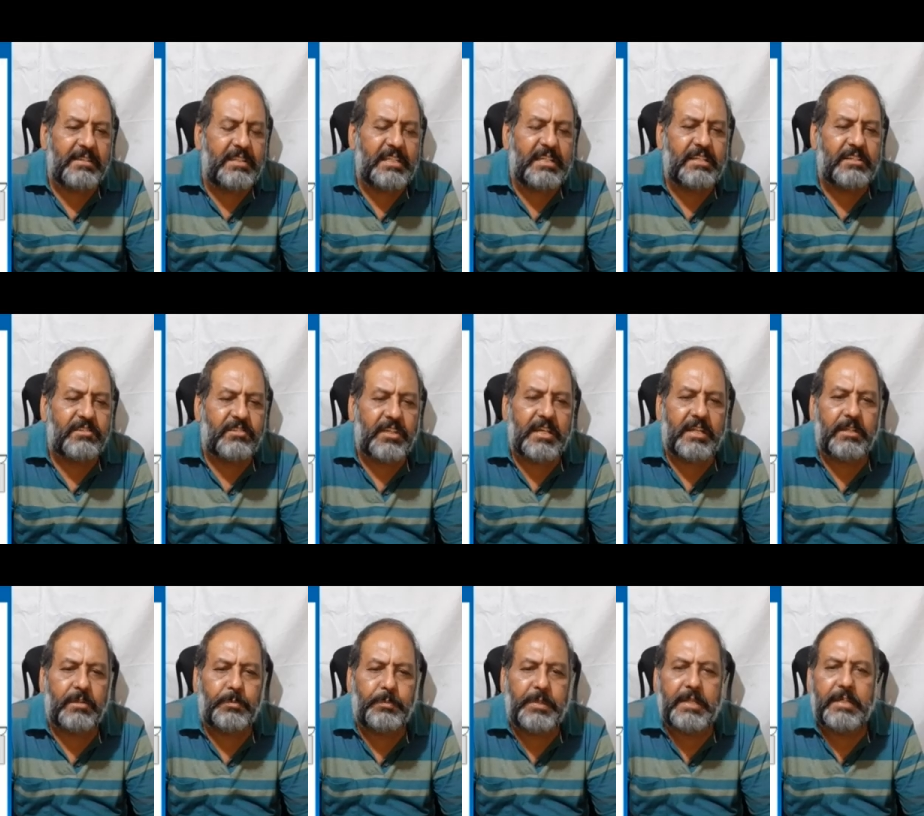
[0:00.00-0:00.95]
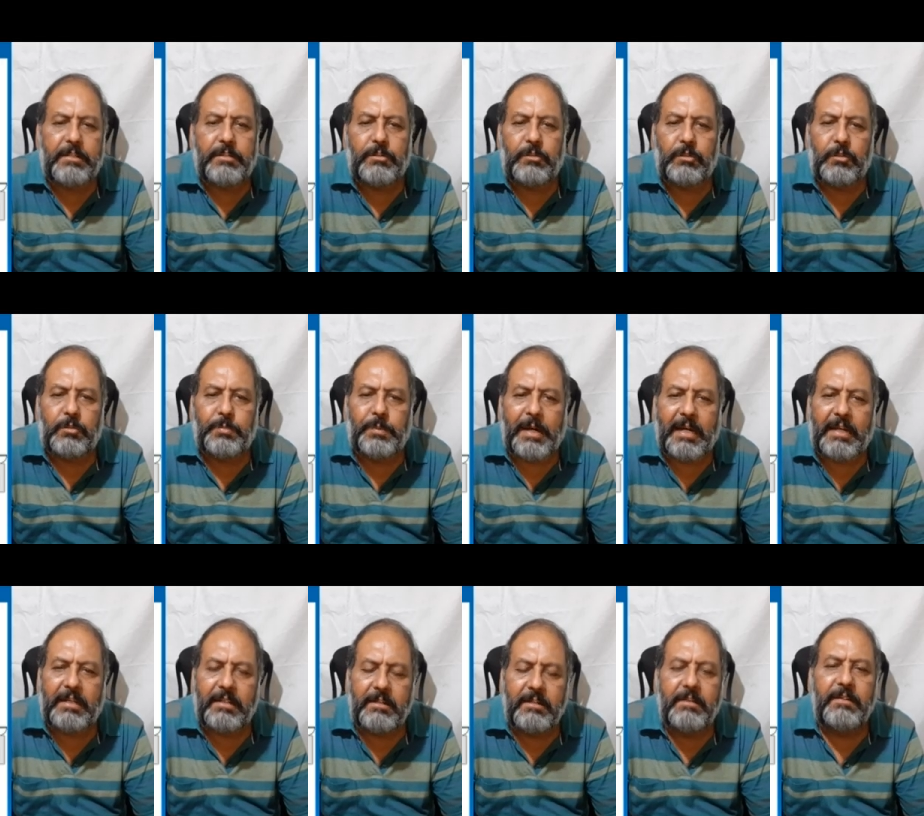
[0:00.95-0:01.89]
these things being used by
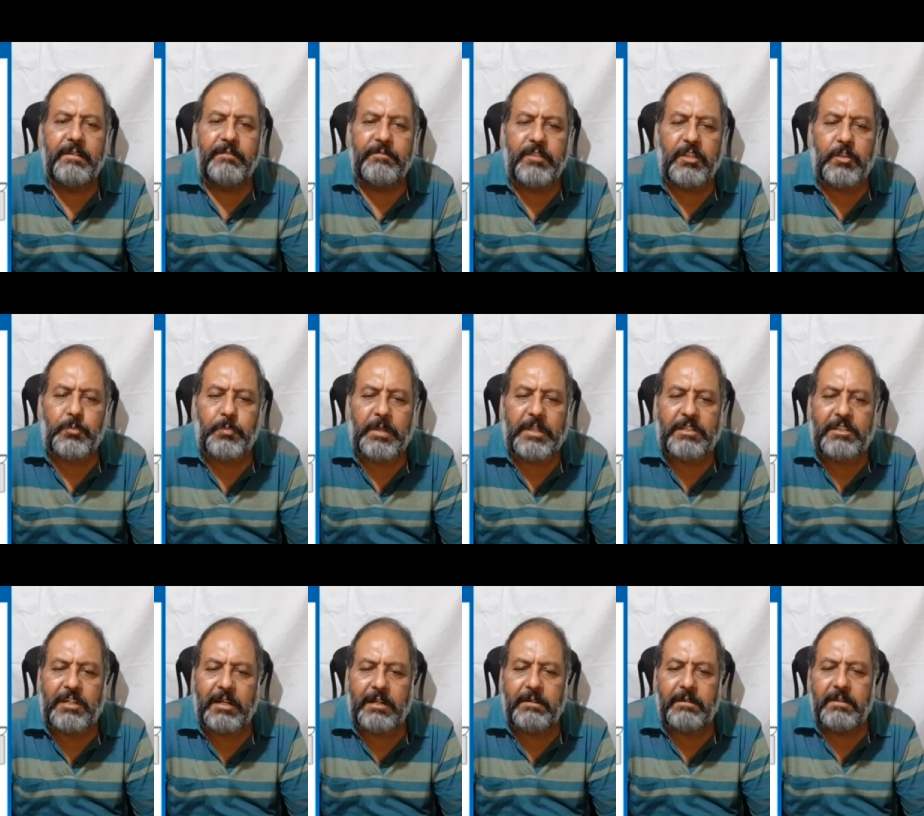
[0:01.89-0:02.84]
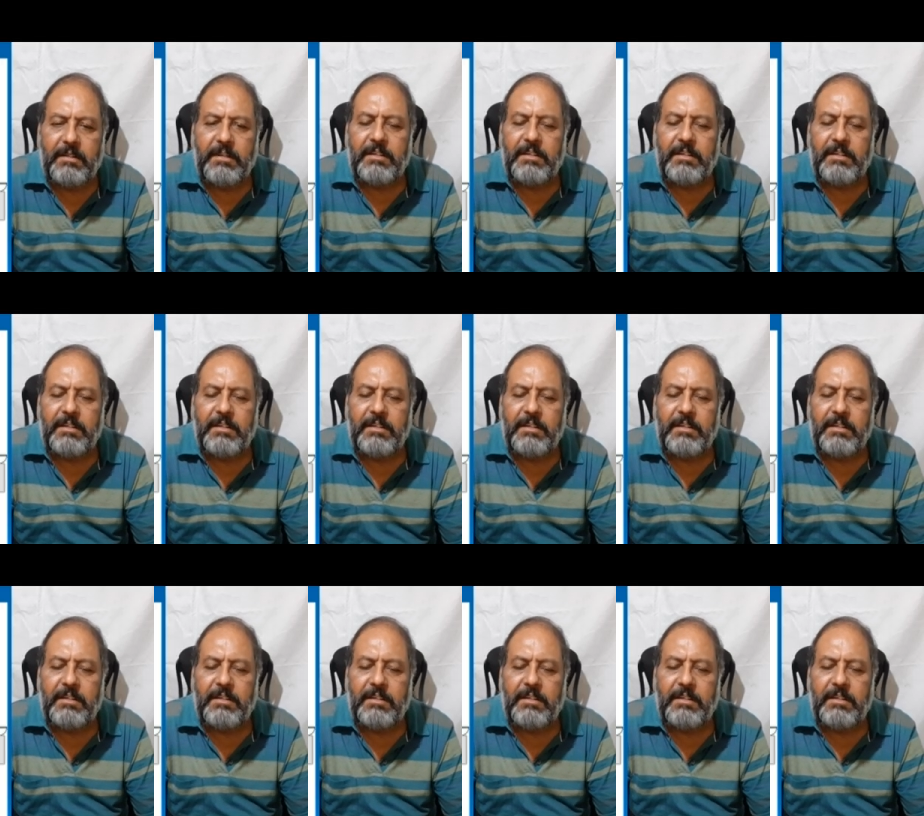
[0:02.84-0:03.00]
this patient.